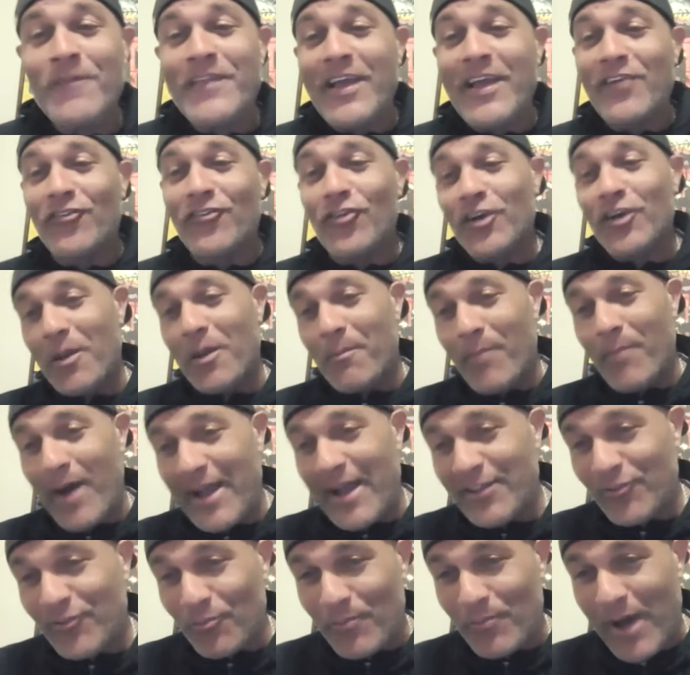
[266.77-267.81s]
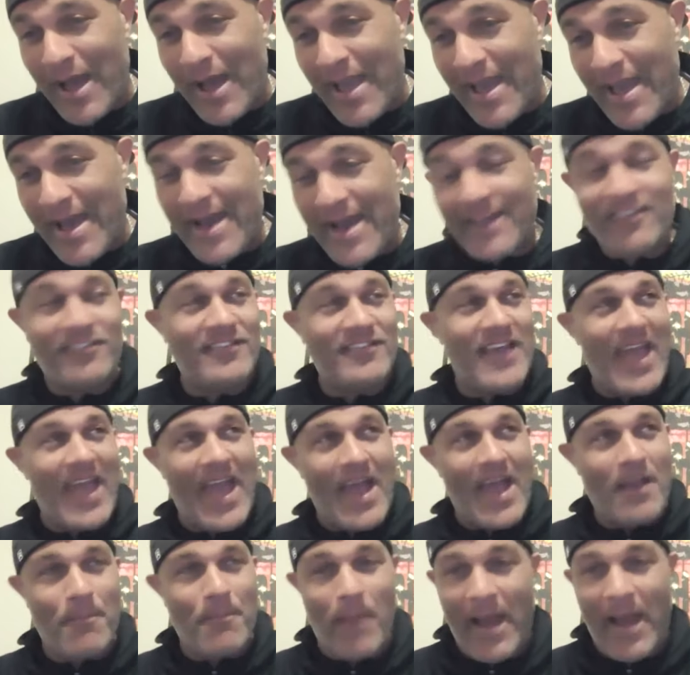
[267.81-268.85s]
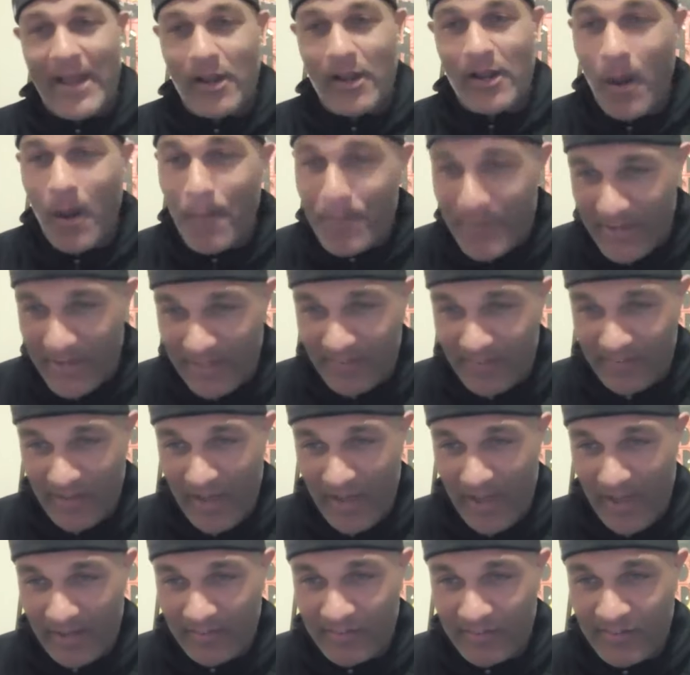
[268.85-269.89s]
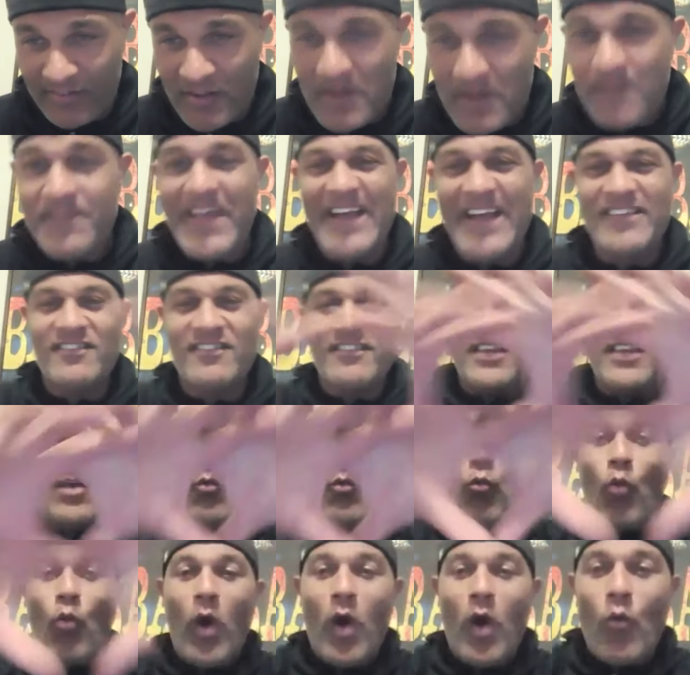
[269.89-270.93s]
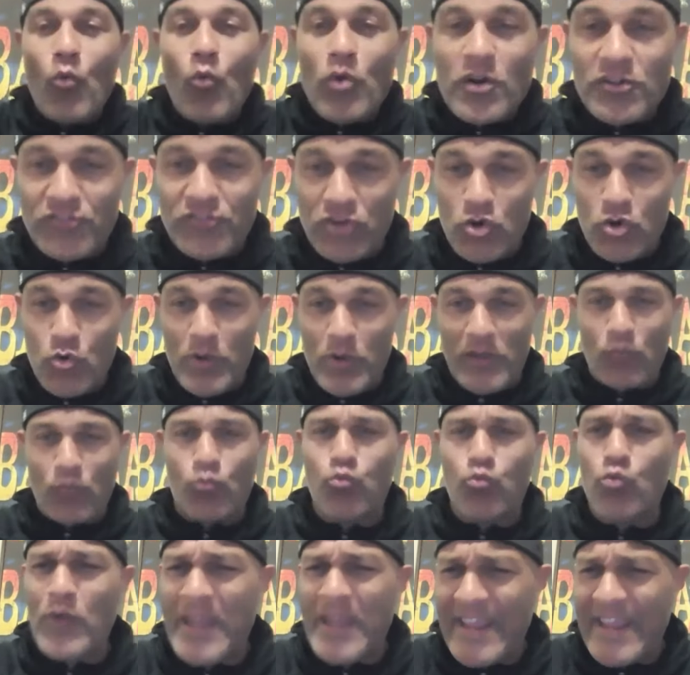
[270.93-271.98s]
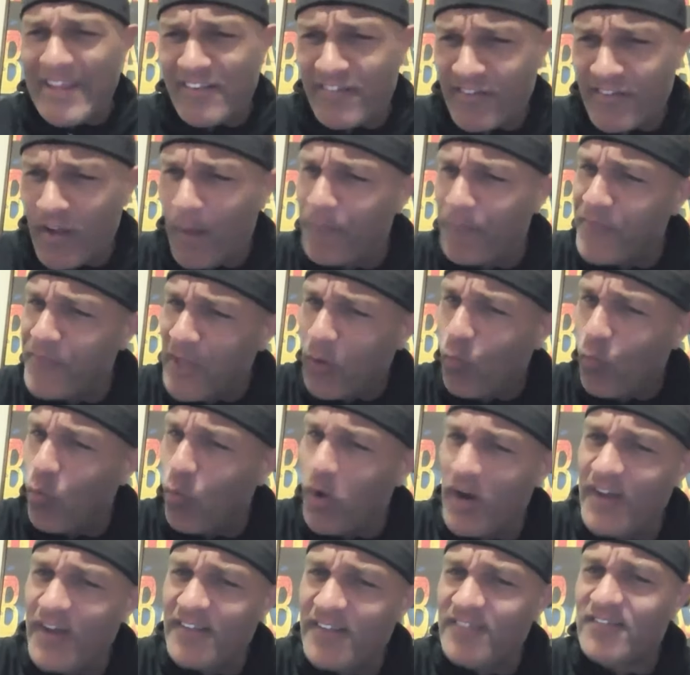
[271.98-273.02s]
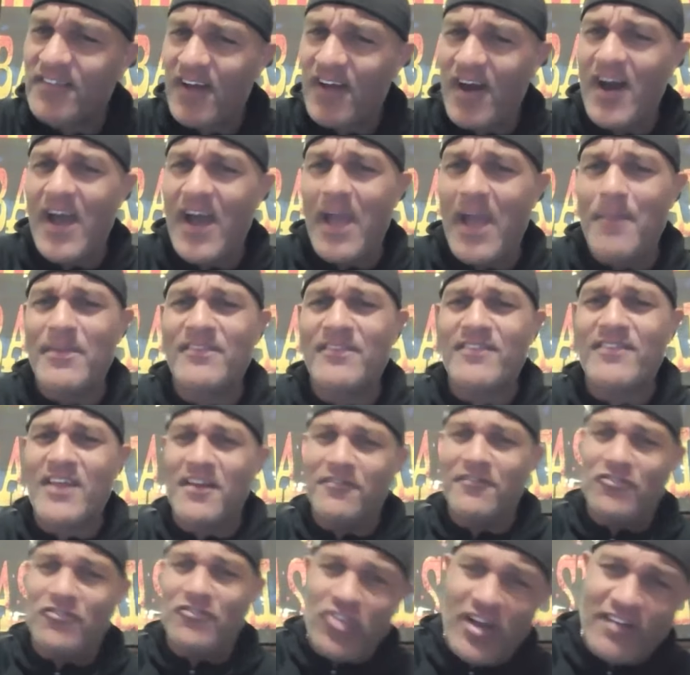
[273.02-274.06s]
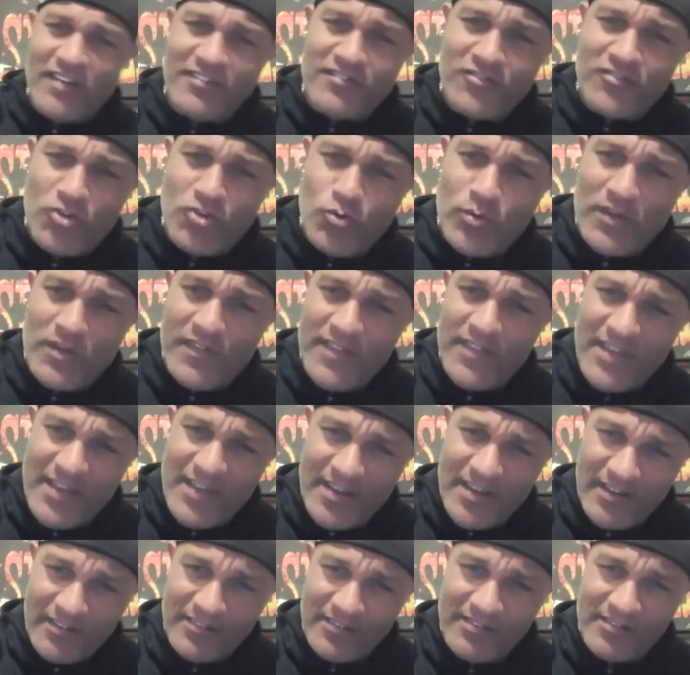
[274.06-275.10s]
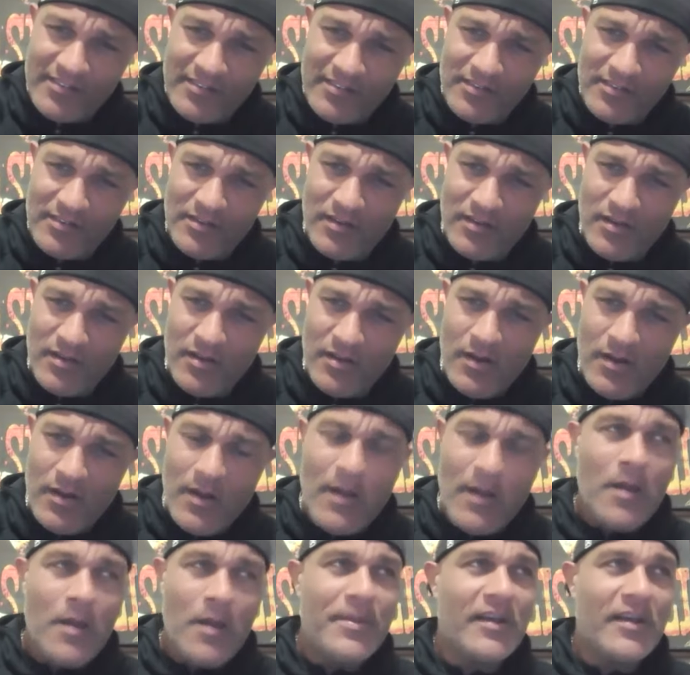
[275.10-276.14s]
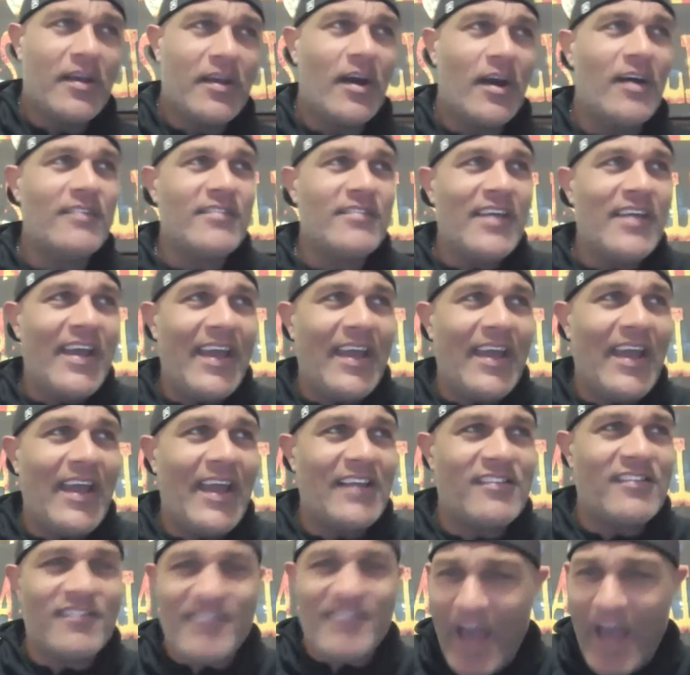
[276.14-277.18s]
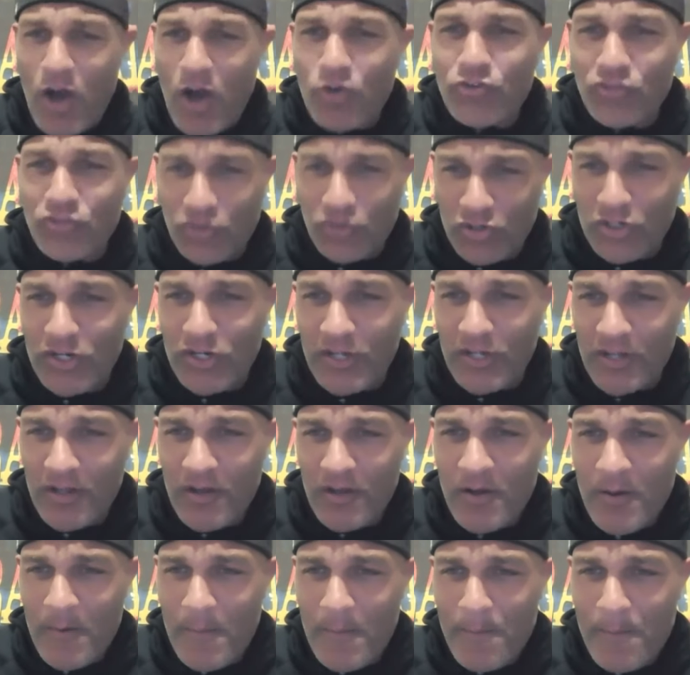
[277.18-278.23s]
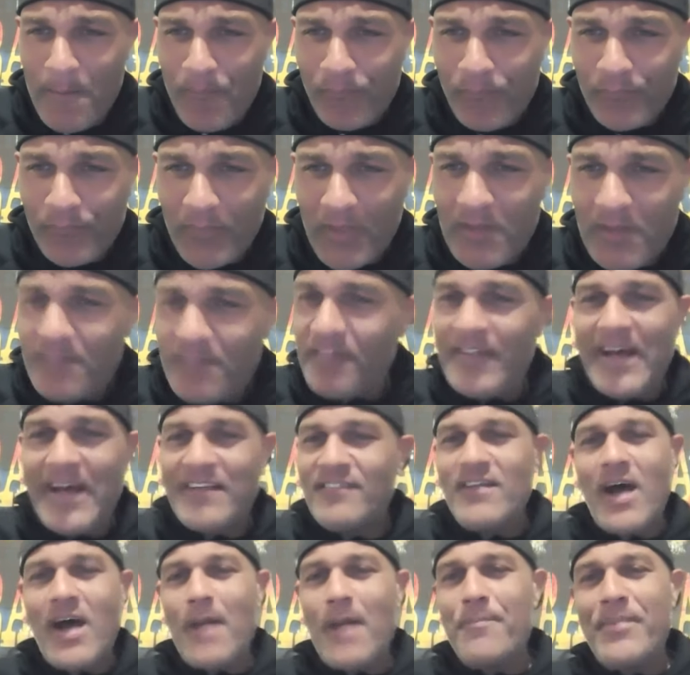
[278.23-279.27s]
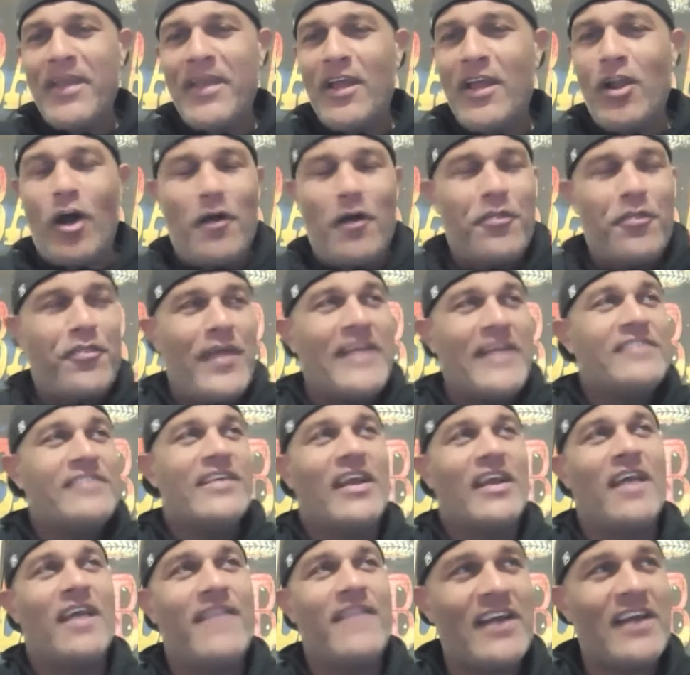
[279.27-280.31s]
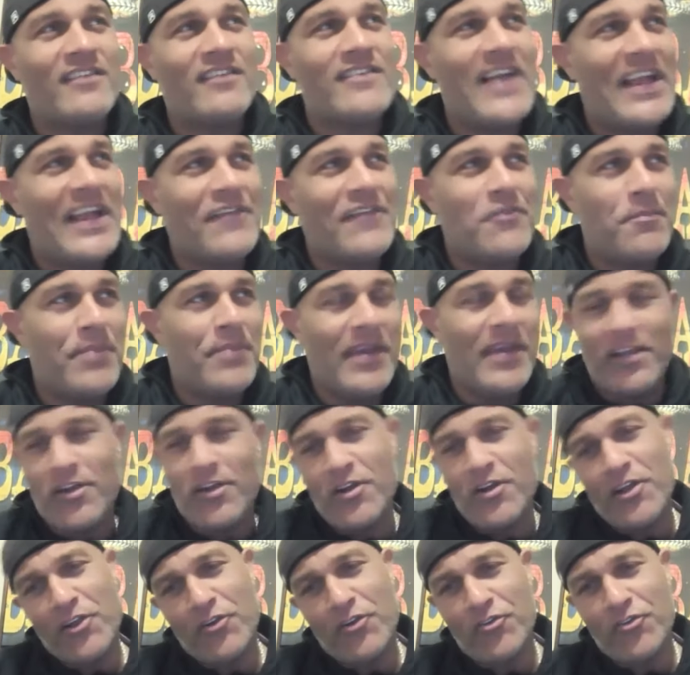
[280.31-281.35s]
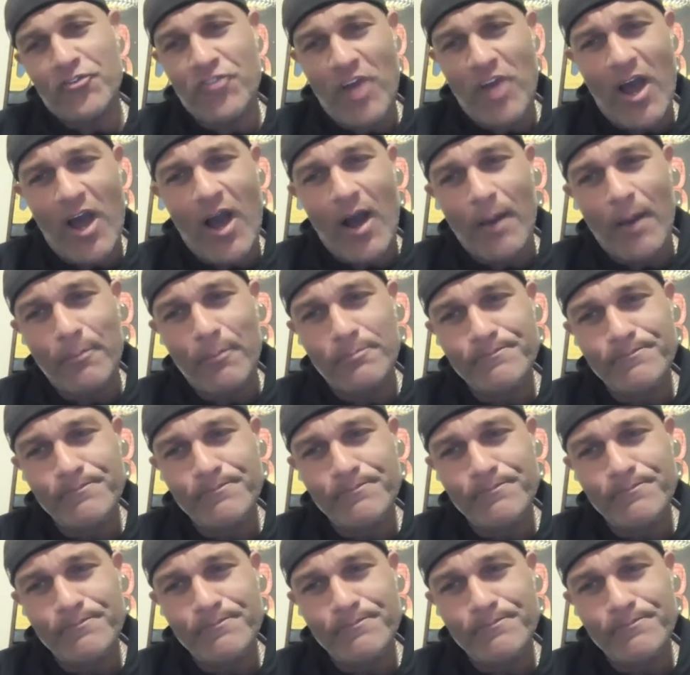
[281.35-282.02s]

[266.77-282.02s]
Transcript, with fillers: is look at my, my ex and my company's ex and see what we're doing. Read something one time instead of just doing this because it sounds good. See, that's not being authentic, and that's not even being good at your job.